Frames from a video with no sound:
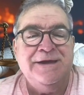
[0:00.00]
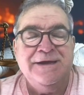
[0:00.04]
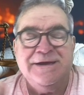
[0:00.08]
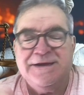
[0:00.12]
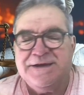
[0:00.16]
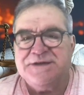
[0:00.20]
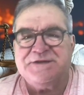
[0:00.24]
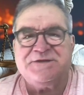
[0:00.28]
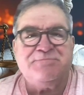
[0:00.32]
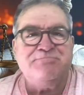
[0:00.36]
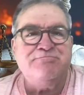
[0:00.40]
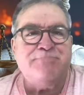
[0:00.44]

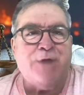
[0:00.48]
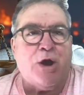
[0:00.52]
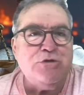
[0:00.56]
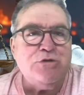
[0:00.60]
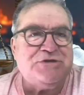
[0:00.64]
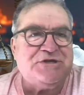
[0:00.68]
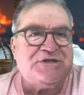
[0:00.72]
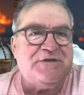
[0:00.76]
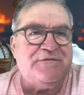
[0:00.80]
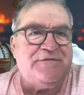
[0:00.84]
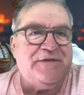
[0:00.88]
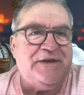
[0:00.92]
Because
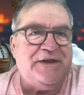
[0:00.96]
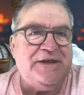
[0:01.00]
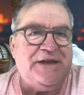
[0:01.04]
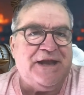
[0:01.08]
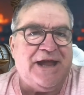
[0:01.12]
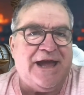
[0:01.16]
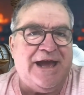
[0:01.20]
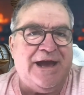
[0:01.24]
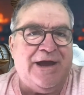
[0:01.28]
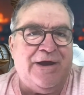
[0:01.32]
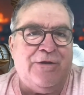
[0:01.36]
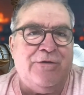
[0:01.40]
most of it
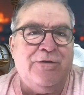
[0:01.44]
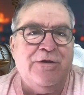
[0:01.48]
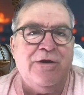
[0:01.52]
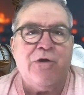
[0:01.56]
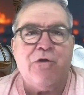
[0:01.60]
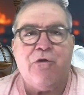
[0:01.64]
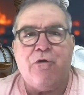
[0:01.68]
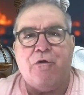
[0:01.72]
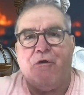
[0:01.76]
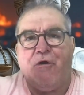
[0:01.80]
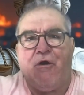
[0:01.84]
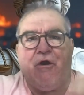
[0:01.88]
now
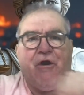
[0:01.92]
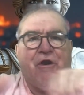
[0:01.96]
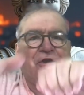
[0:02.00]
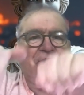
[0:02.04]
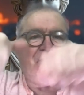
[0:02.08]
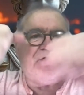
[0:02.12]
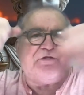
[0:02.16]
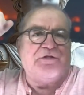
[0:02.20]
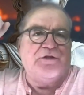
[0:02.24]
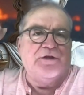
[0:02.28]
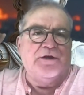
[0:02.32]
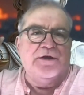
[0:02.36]

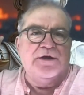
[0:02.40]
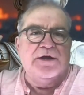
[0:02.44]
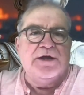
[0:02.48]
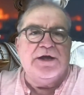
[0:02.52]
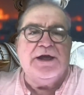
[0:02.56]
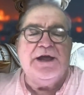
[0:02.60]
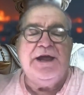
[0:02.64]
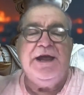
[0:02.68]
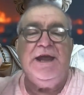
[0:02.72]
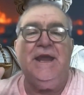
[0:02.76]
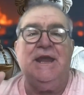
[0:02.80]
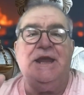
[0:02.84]

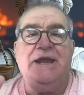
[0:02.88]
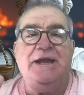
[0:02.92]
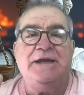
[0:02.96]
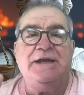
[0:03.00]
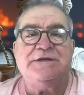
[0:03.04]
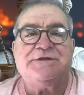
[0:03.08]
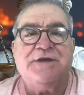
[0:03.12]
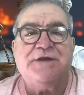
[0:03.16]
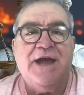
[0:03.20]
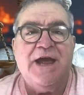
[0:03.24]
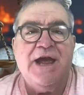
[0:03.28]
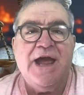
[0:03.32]

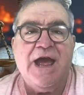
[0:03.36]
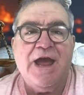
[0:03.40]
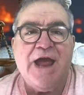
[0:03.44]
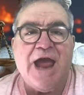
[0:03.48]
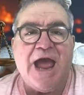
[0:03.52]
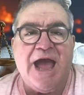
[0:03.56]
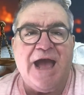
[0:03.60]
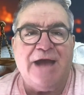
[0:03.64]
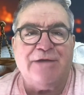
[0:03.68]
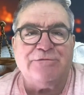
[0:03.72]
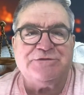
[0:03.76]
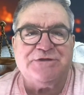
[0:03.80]
is
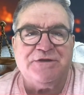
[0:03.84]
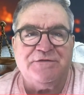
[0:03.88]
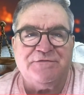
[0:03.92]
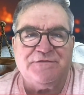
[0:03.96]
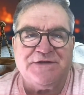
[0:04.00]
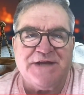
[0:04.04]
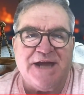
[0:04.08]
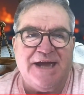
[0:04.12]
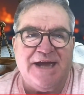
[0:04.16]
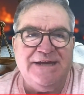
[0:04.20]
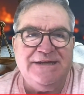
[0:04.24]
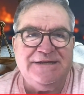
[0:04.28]
out of
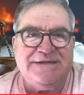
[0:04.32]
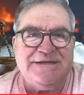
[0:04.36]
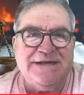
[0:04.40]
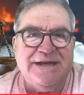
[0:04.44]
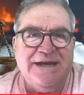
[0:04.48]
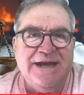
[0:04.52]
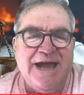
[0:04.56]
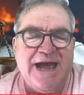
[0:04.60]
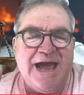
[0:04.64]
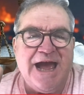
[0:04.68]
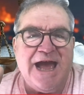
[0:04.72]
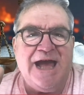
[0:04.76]
date
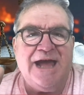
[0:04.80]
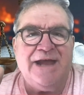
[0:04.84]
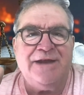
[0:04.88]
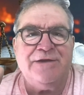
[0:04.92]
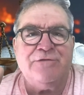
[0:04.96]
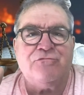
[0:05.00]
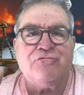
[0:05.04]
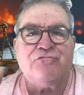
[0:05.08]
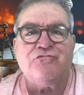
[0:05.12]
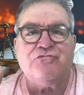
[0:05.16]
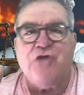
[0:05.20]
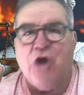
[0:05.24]

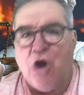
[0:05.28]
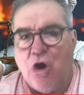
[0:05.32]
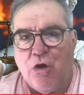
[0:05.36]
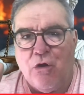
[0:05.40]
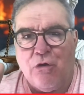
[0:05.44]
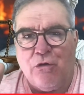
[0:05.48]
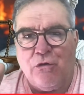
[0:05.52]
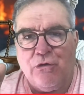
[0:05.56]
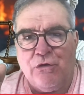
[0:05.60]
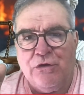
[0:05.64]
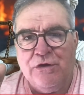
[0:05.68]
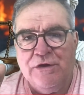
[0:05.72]
and
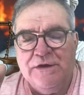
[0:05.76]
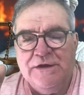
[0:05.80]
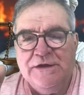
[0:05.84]
wrong.